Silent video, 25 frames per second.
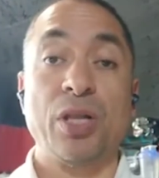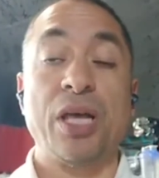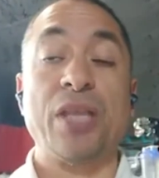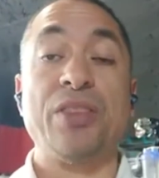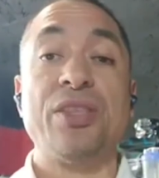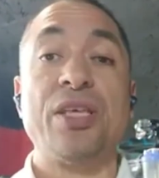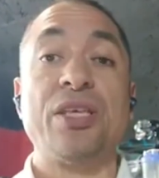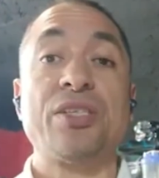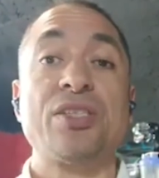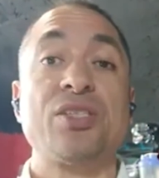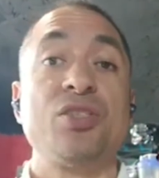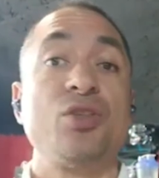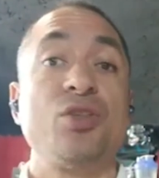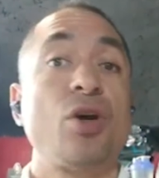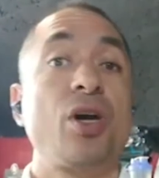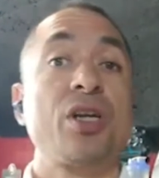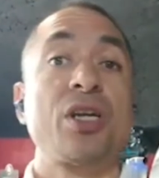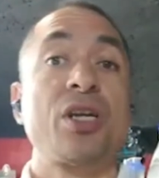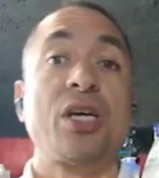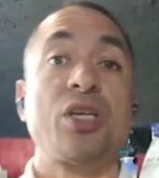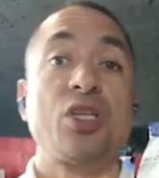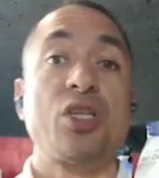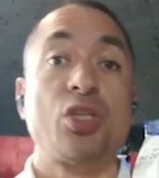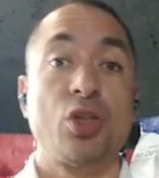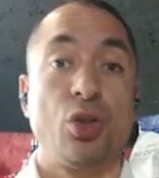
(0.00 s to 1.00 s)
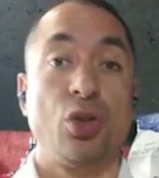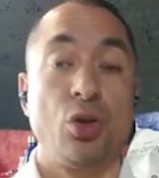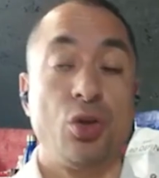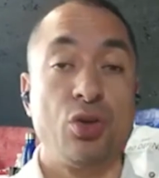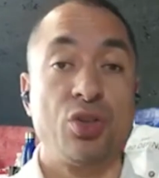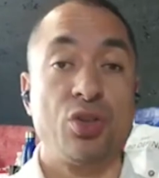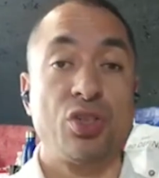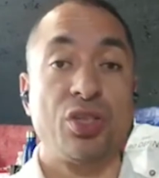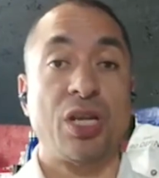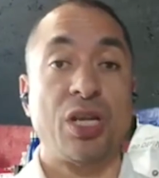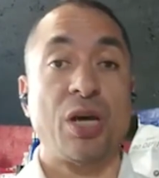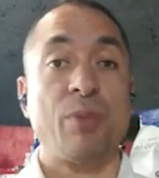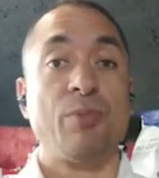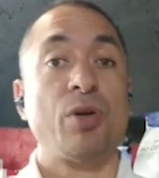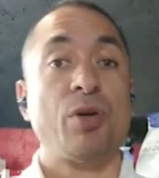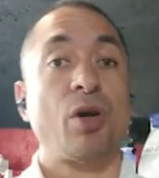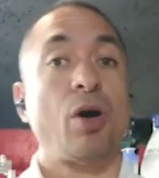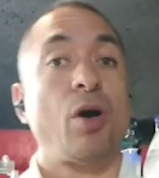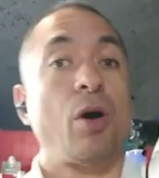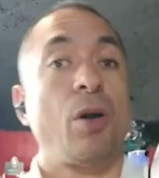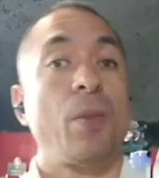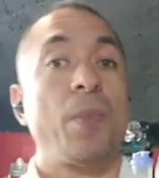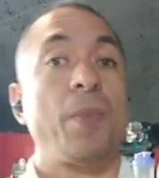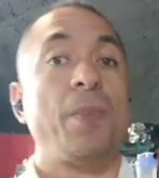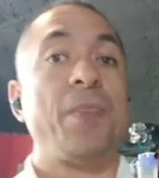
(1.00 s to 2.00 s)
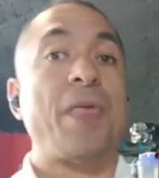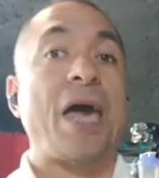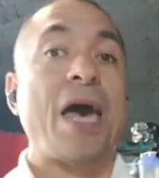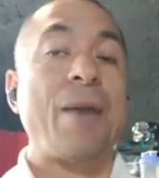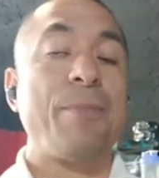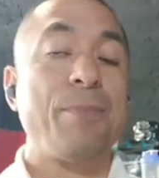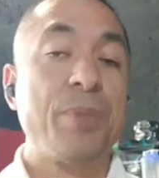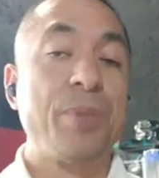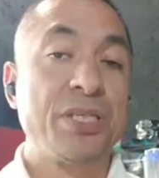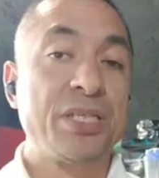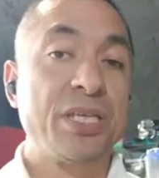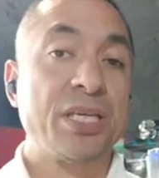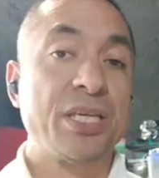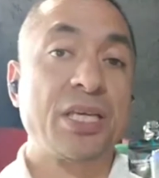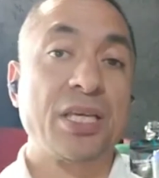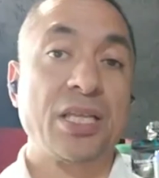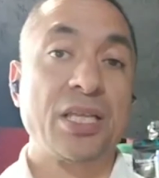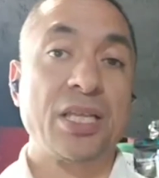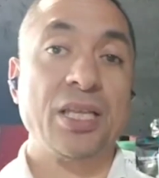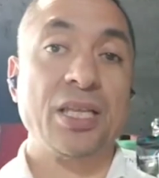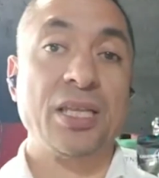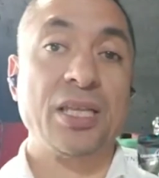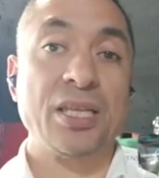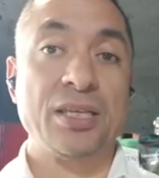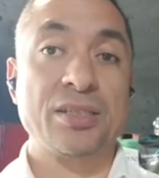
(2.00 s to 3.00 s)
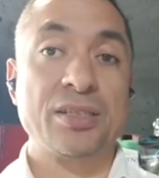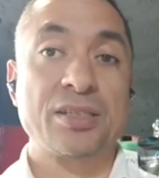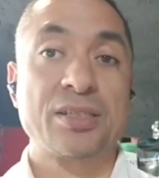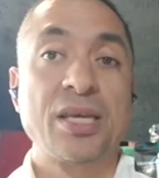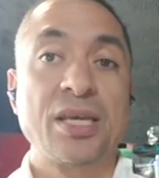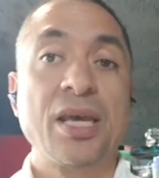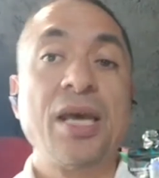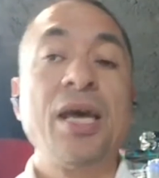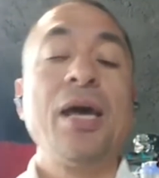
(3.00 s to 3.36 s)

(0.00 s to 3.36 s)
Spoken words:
And there's not a huge number on that particular list.